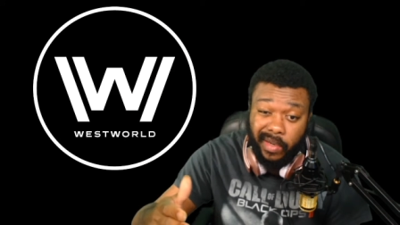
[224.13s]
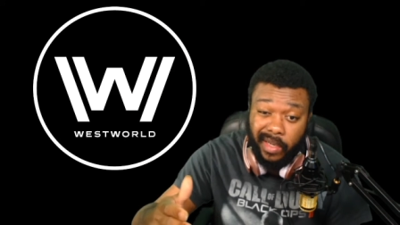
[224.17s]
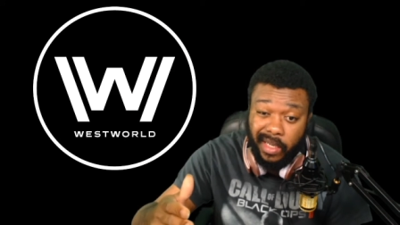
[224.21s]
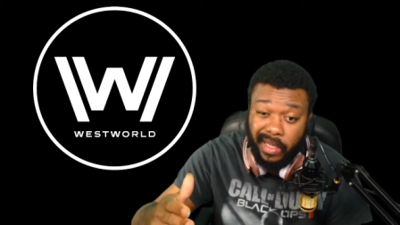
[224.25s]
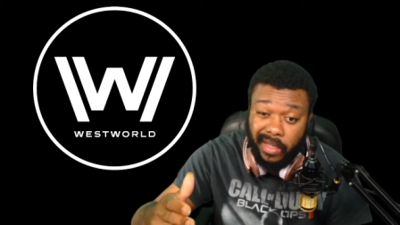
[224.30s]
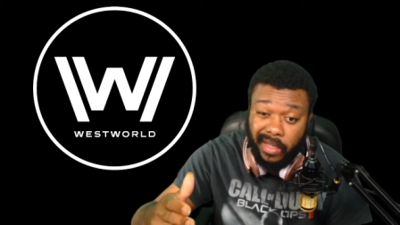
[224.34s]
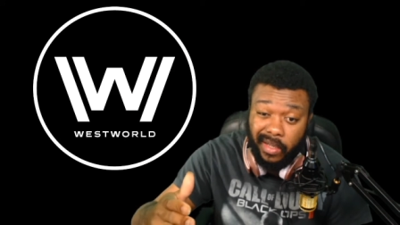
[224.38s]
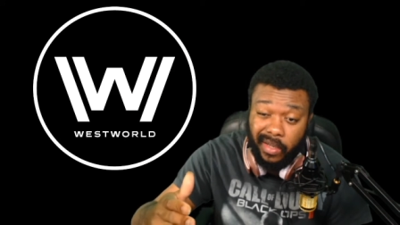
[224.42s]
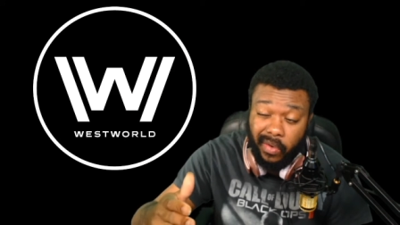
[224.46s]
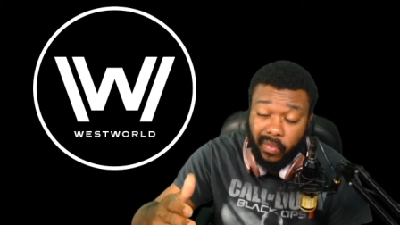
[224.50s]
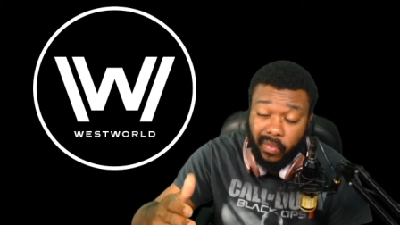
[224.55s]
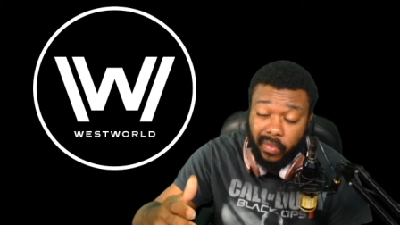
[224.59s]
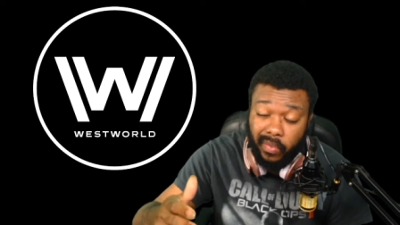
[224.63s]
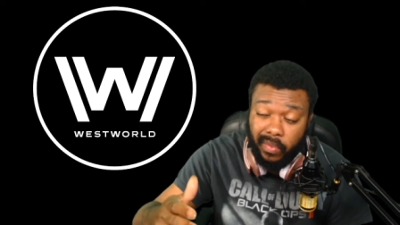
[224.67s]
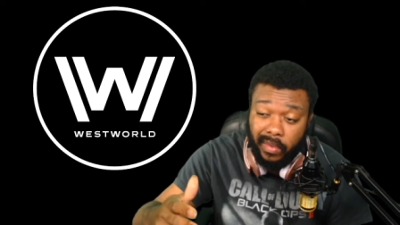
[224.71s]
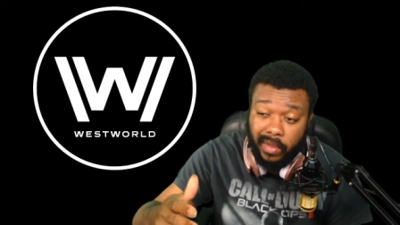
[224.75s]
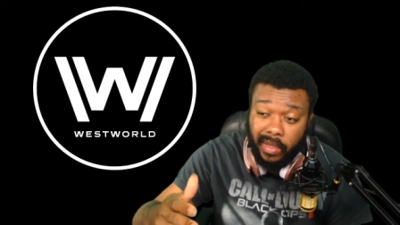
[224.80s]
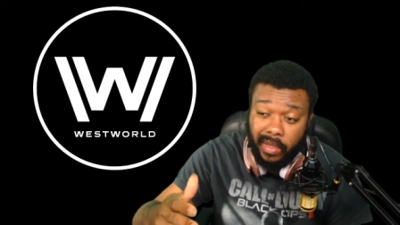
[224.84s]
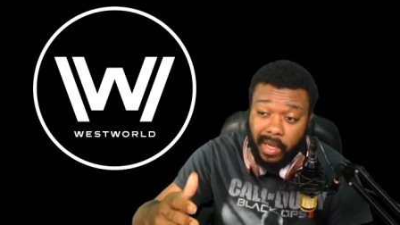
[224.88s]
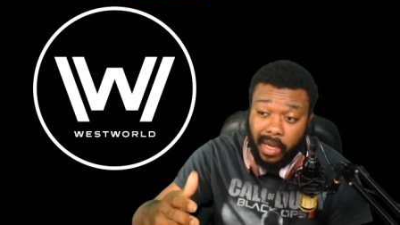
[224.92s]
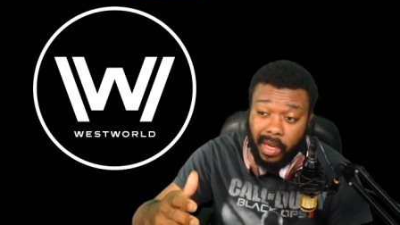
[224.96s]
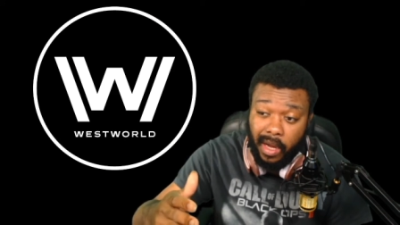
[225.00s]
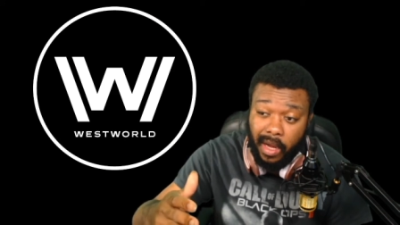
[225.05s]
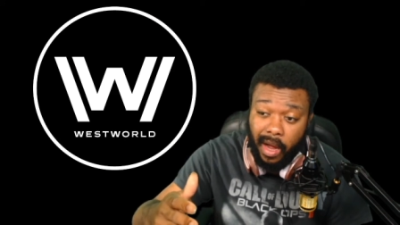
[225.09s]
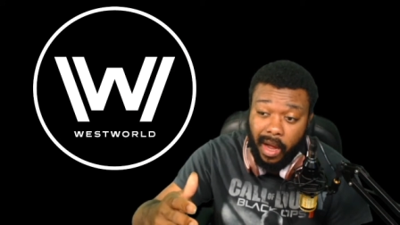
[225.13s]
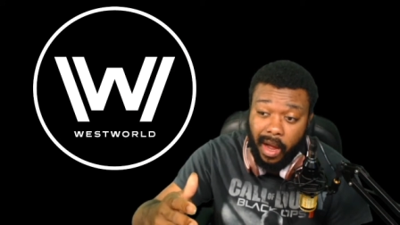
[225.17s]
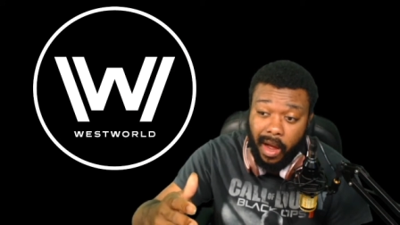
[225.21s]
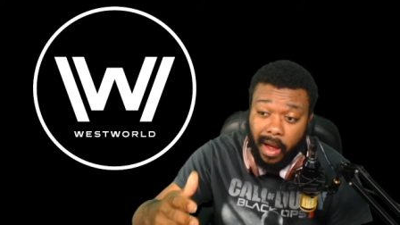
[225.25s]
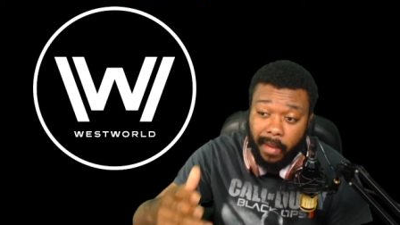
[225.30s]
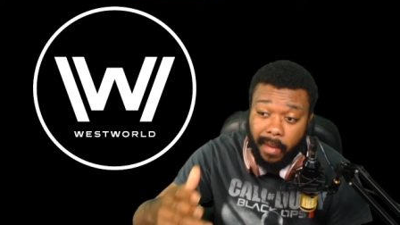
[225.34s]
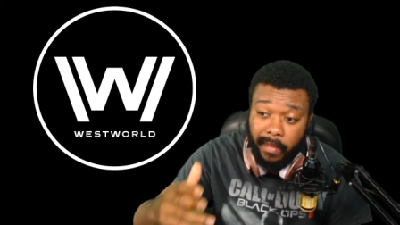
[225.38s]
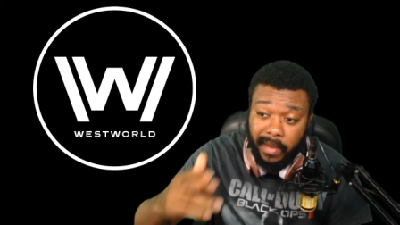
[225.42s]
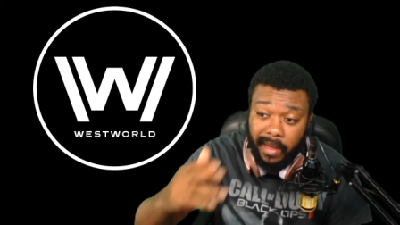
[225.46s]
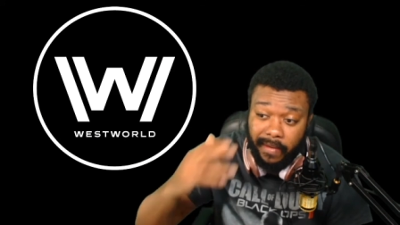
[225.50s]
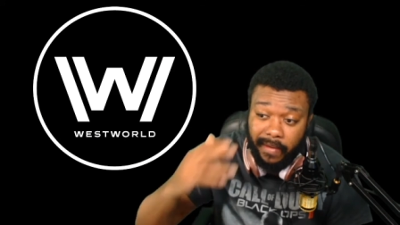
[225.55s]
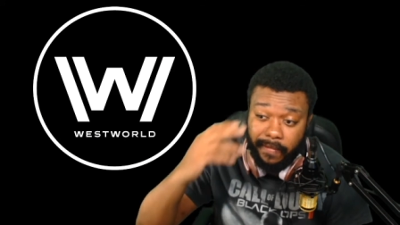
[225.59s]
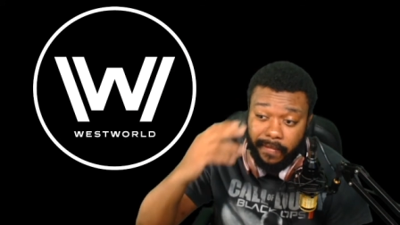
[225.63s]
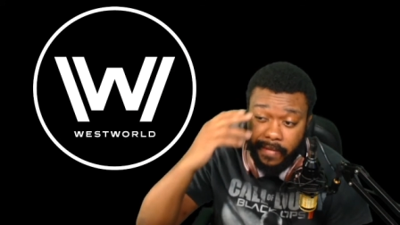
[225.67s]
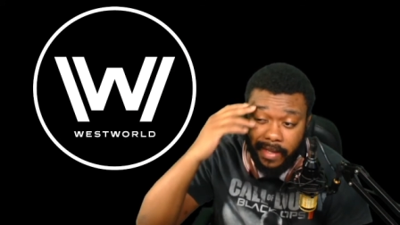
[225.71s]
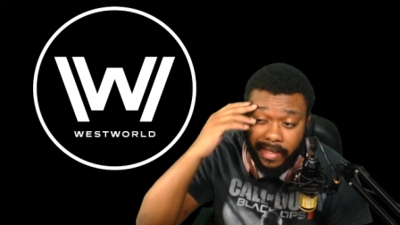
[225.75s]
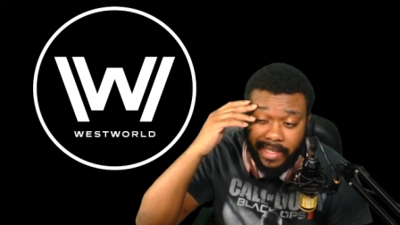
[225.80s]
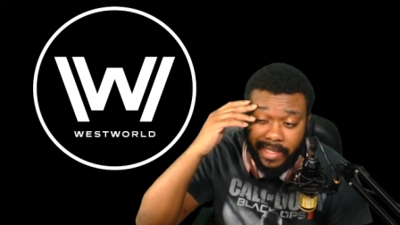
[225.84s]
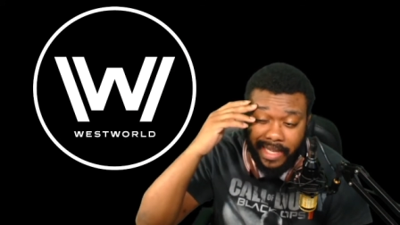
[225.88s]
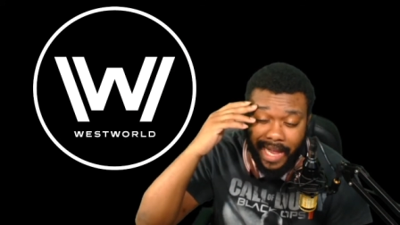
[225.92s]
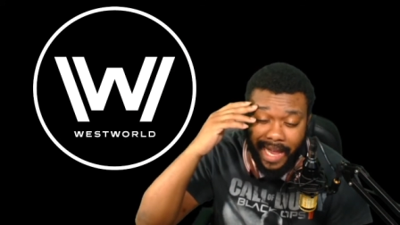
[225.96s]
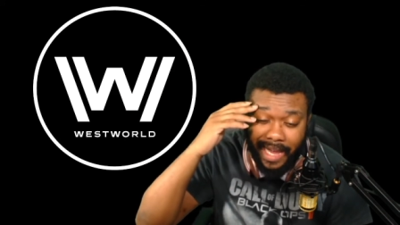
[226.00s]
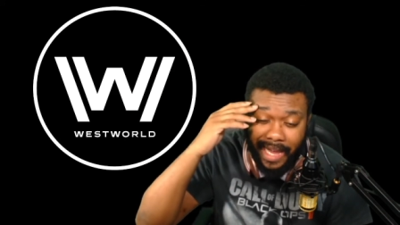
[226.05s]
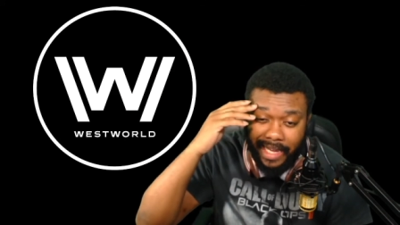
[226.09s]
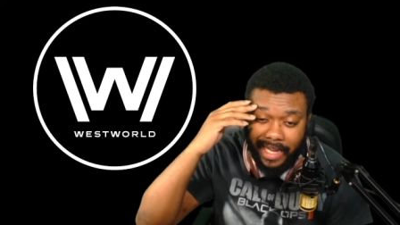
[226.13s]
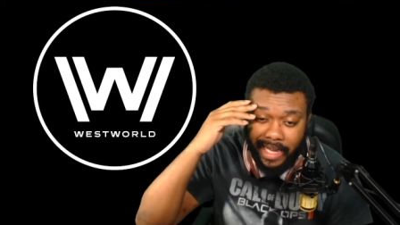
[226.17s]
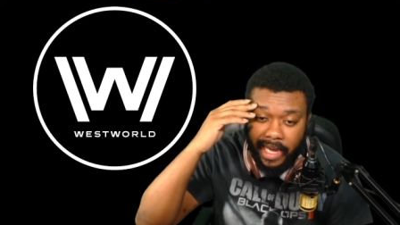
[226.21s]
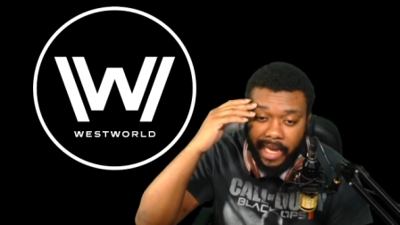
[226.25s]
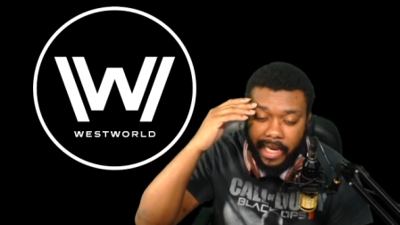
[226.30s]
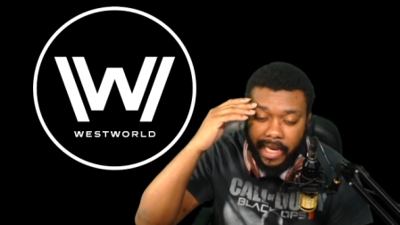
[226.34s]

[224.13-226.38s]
he feels like